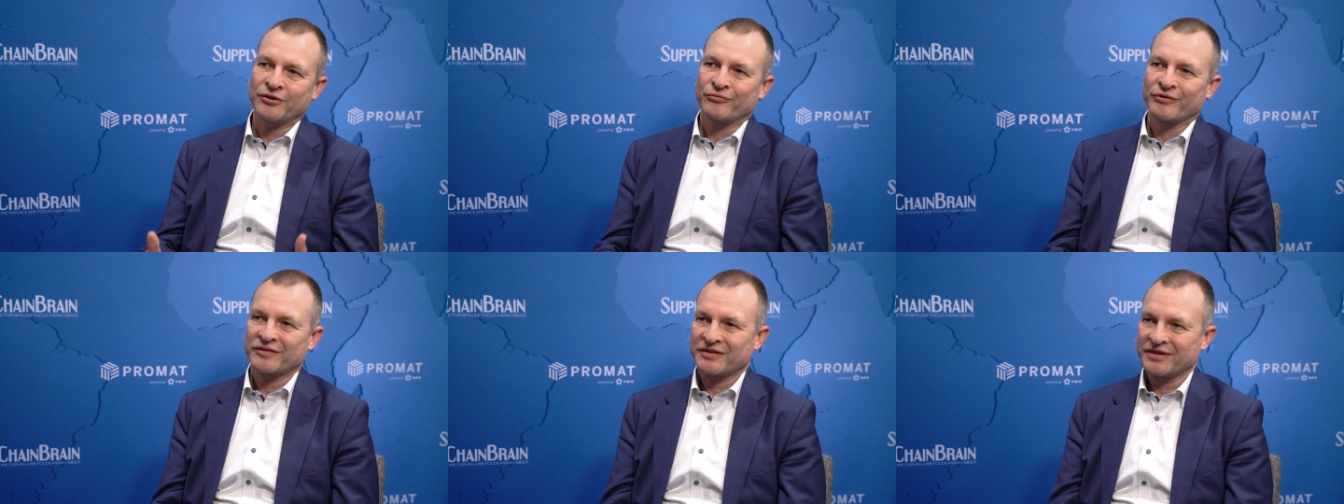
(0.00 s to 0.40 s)

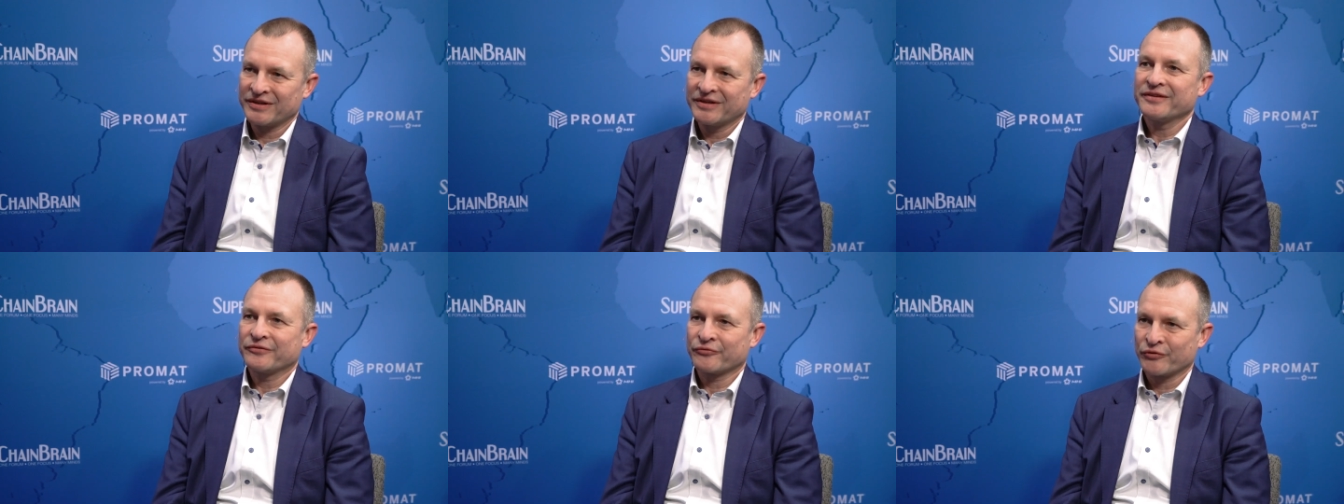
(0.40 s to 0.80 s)
Russell.
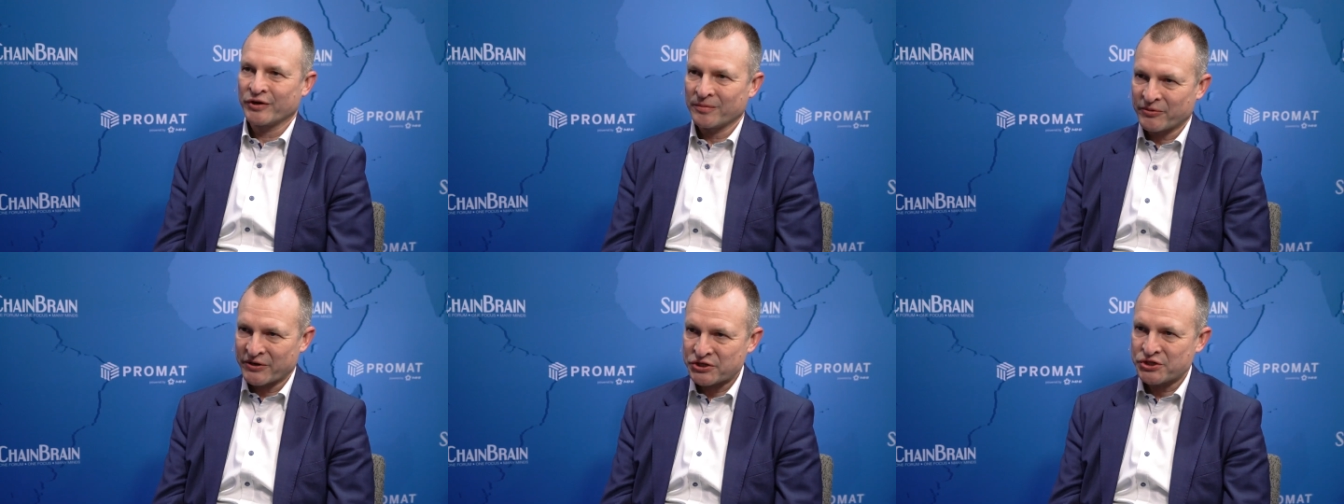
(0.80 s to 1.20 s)
It's a real
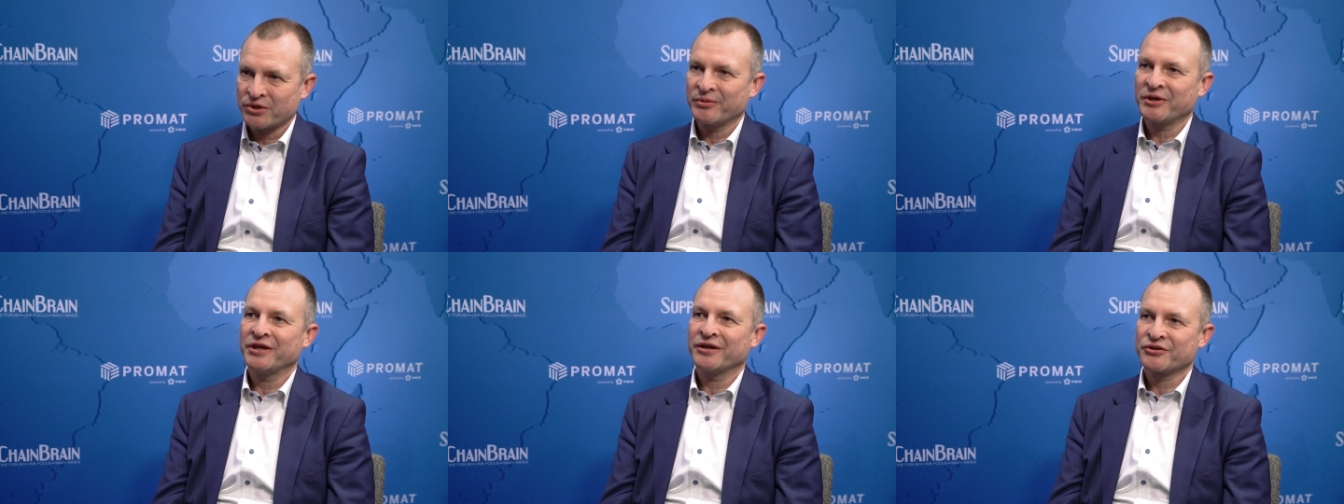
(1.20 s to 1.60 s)
pleasure to
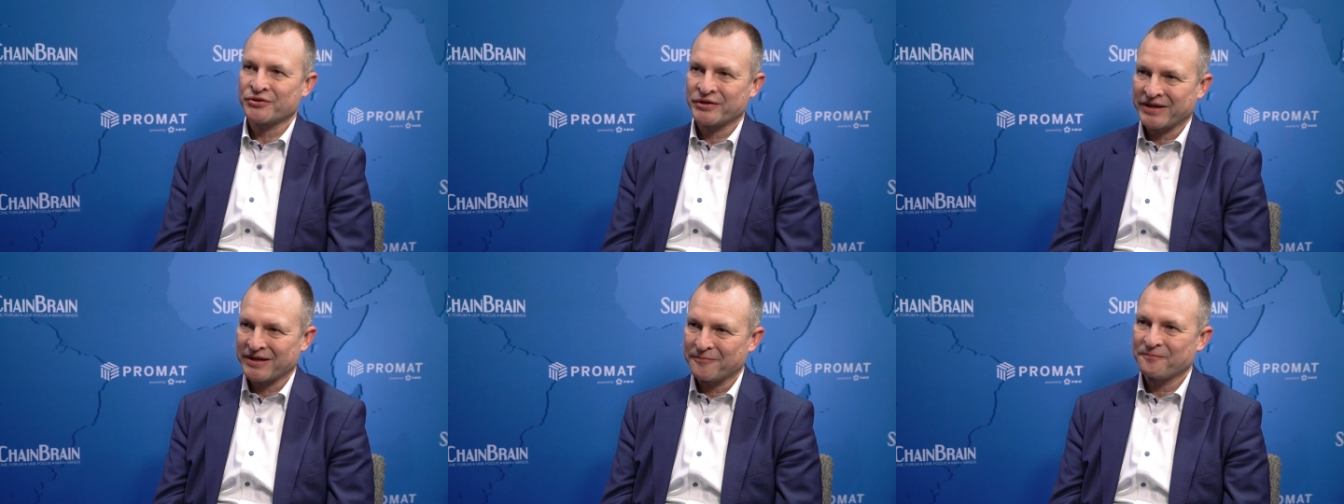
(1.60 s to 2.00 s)
be here
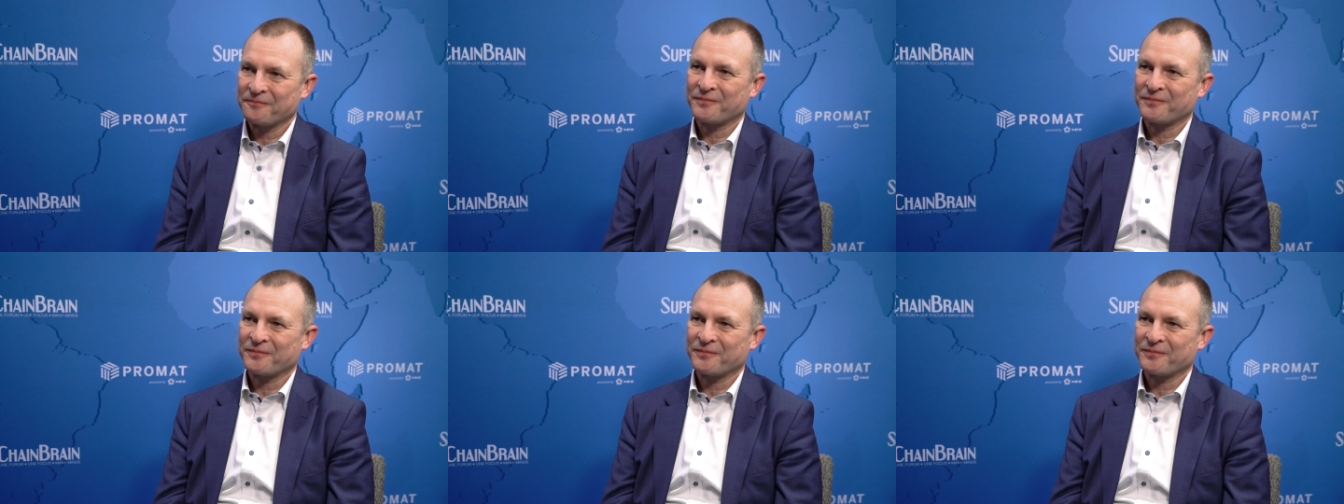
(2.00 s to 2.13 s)
today.